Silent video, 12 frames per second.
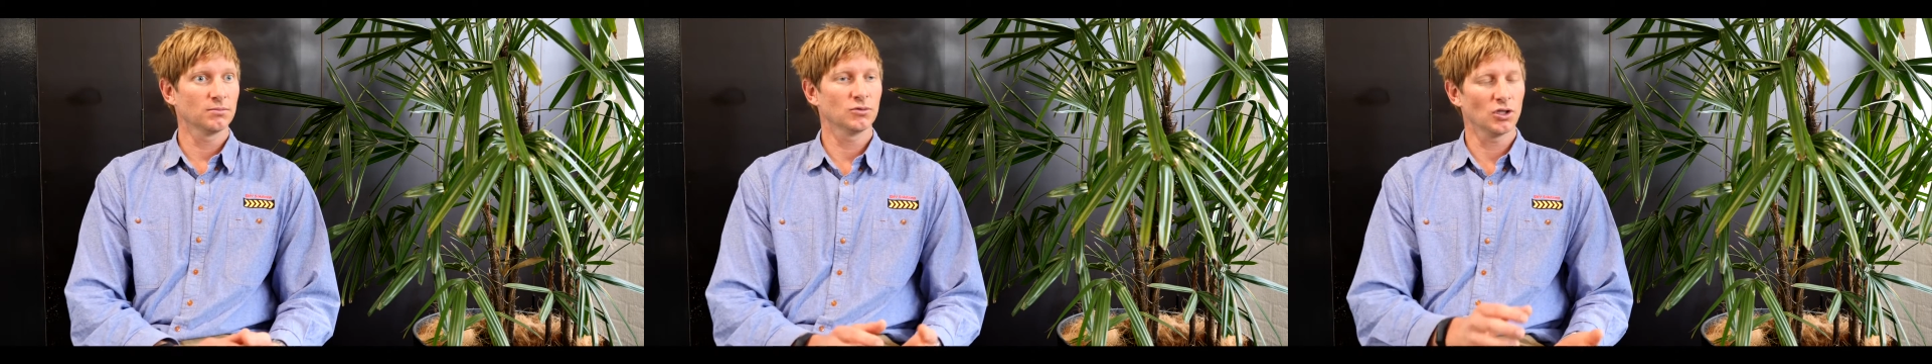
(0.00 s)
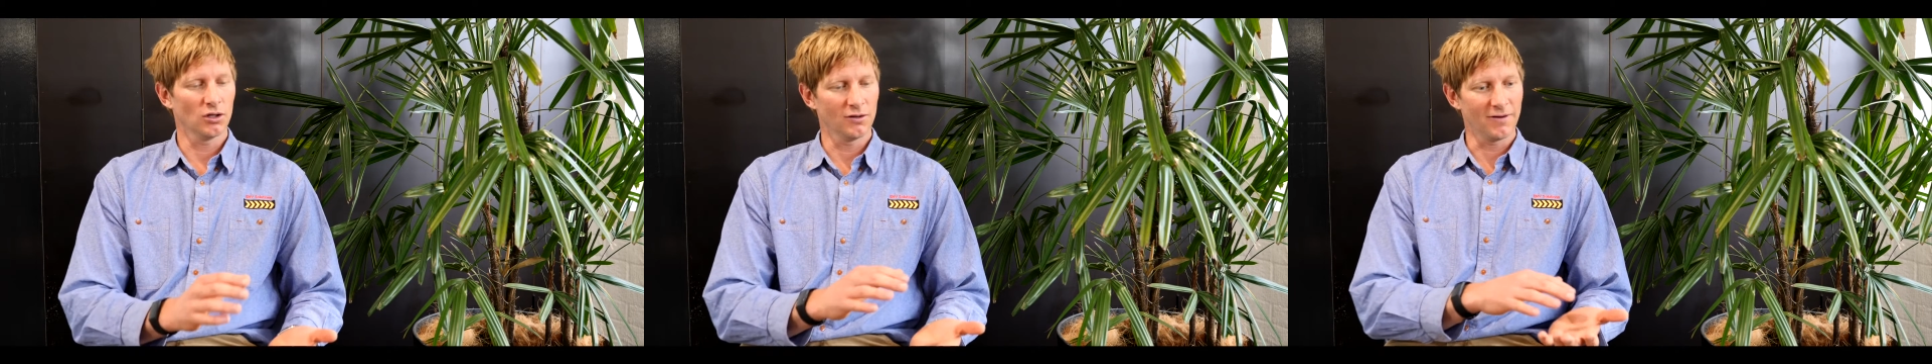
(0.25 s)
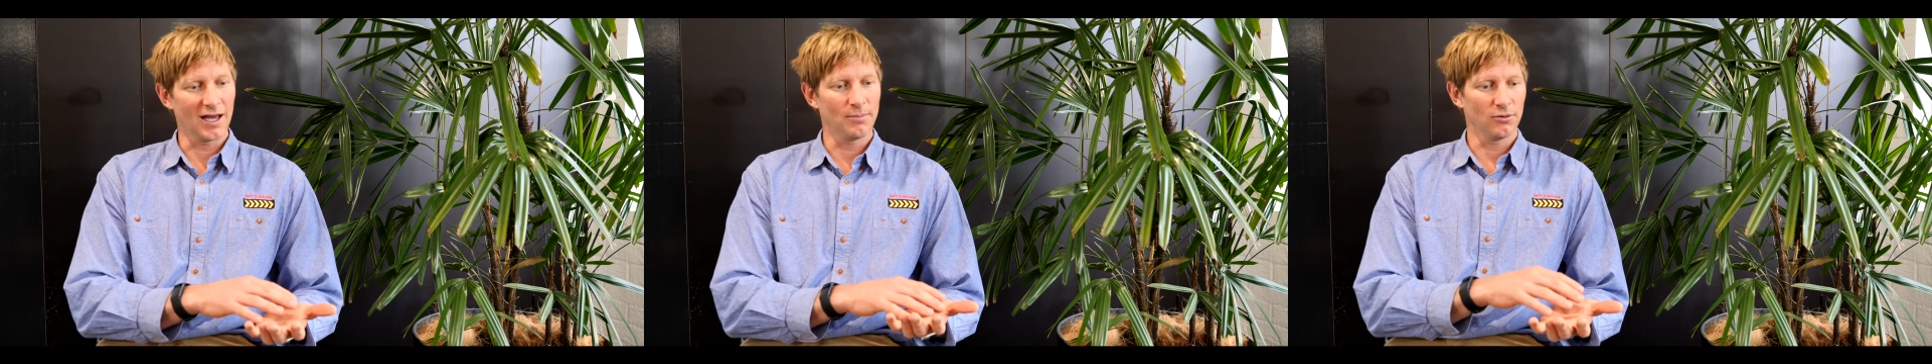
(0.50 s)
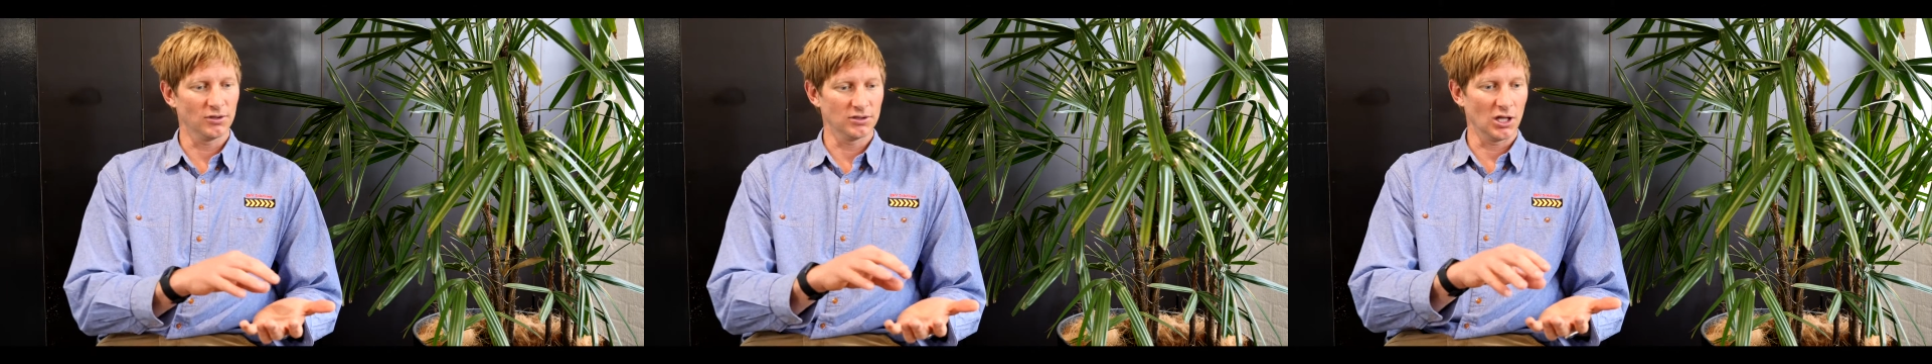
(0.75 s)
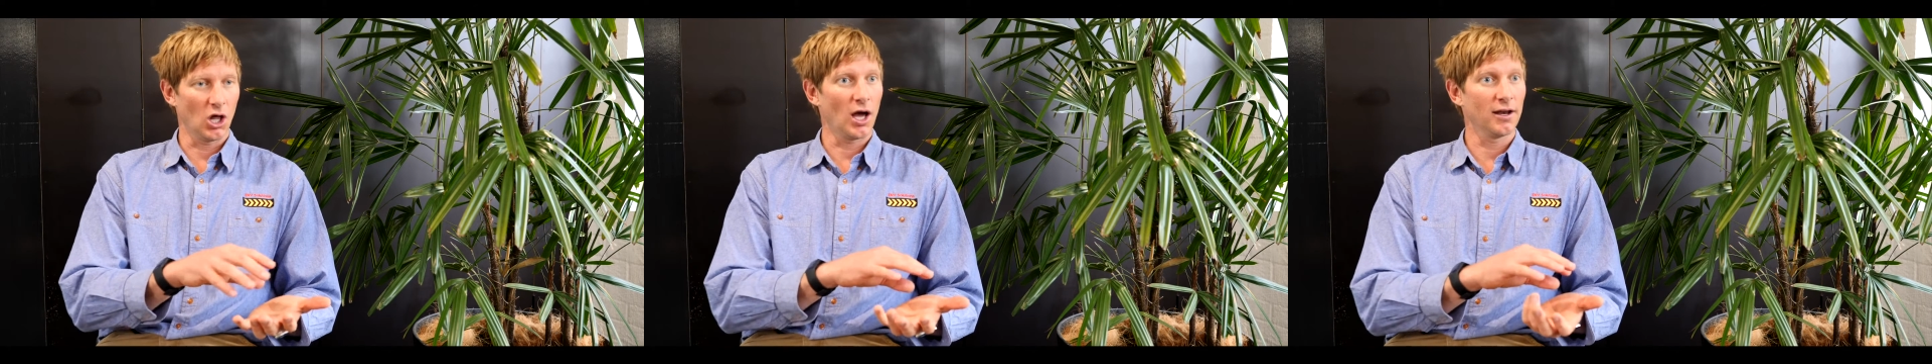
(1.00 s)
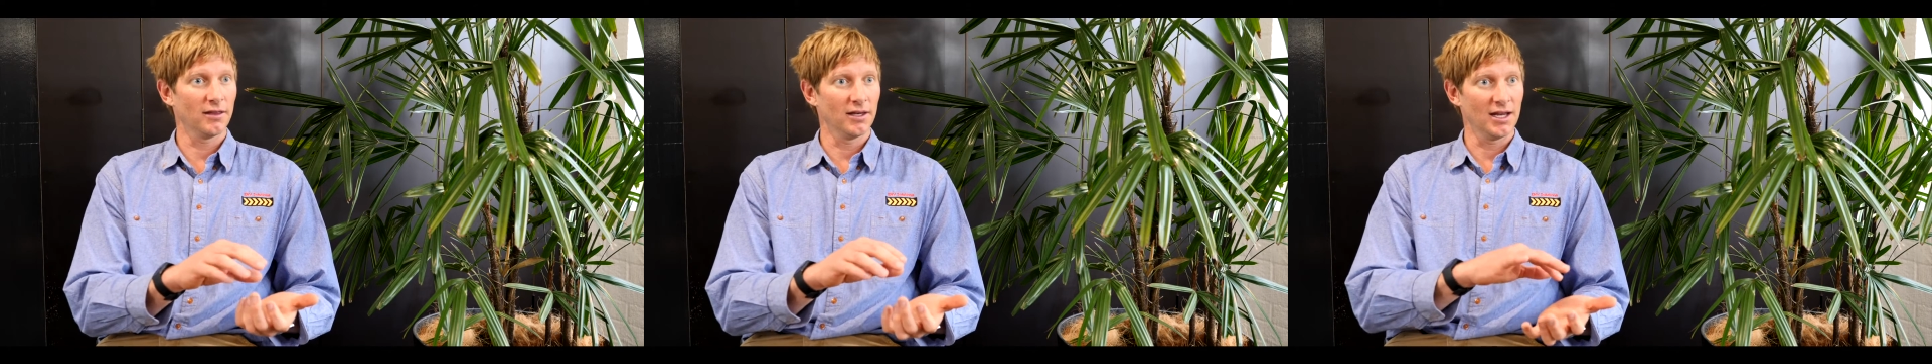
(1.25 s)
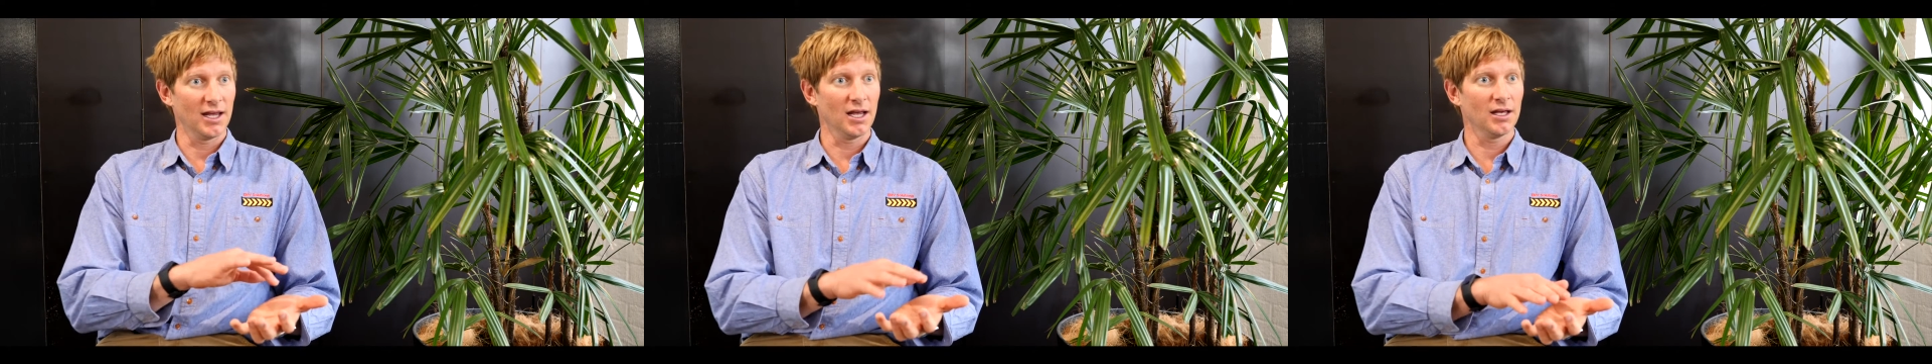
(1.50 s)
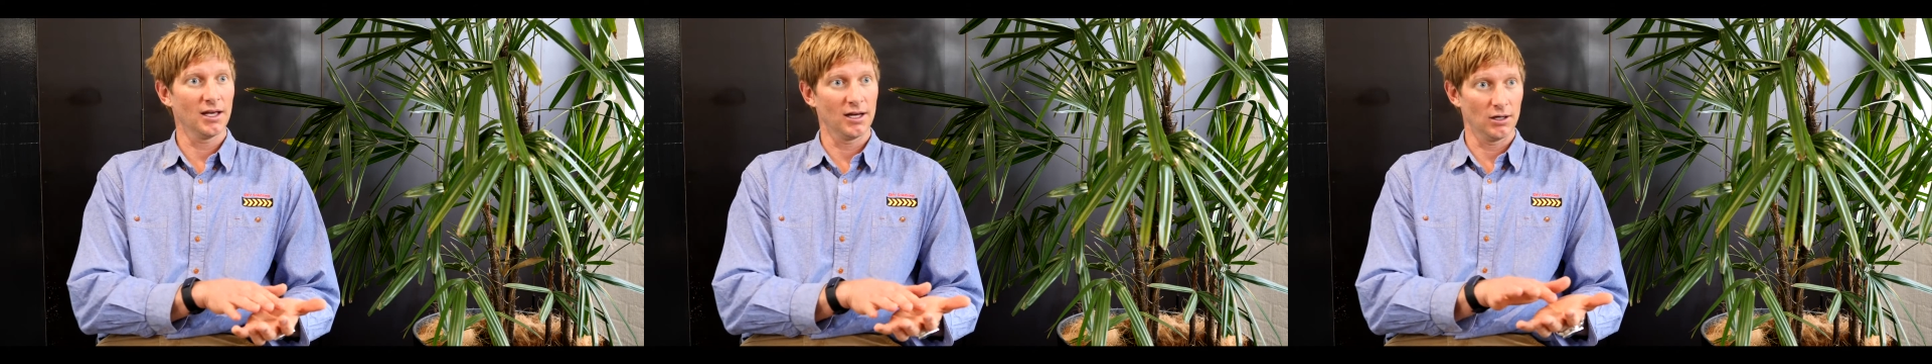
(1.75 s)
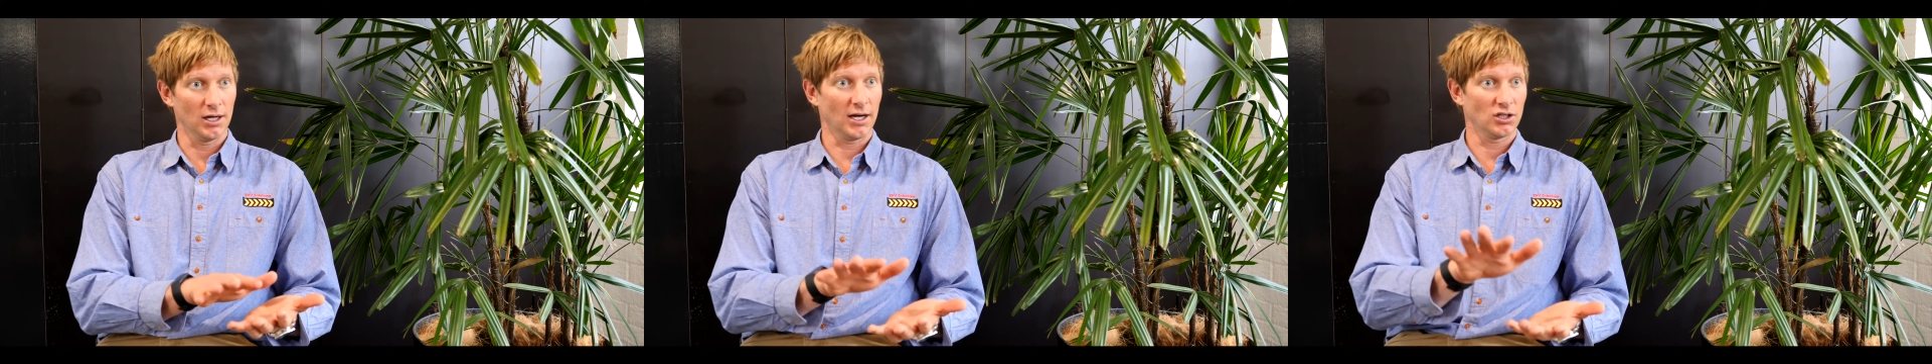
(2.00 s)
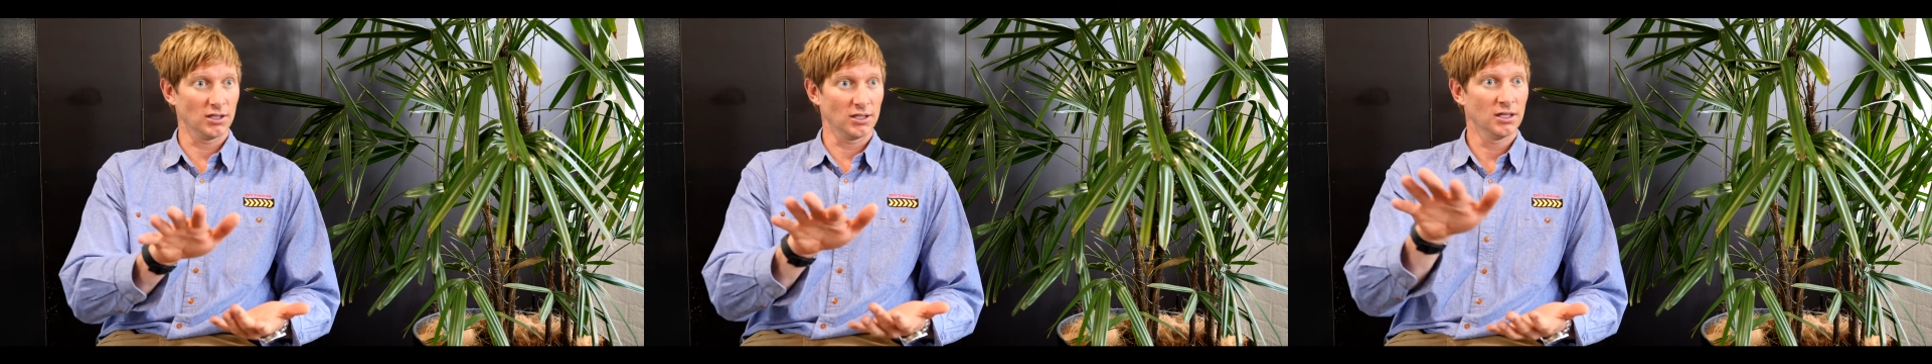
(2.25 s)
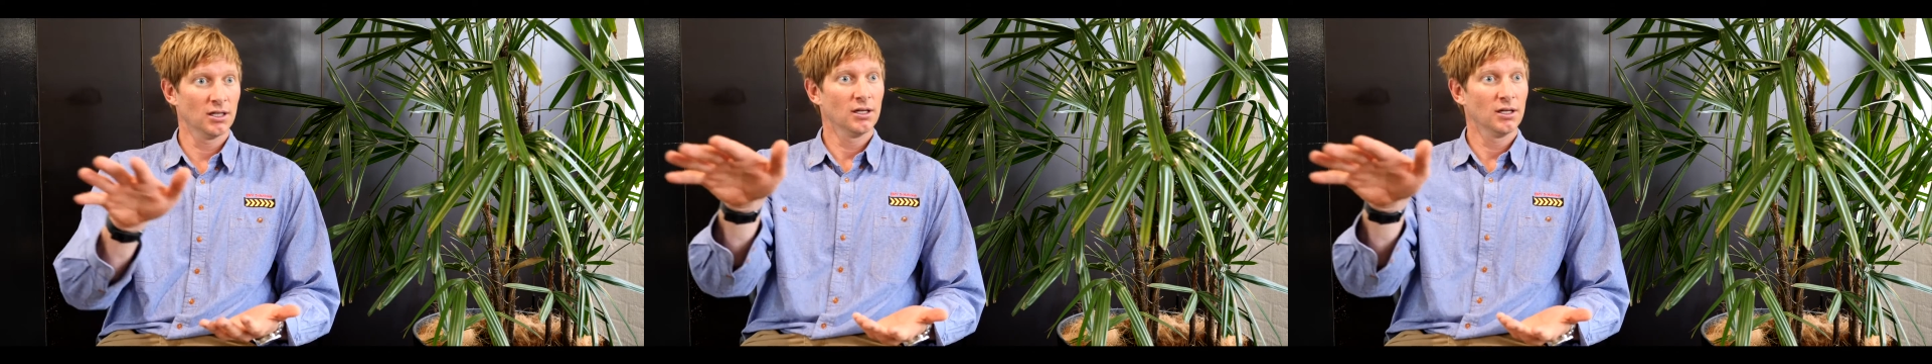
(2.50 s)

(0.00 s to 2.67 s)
so the vapour is lighter than air and it'll actually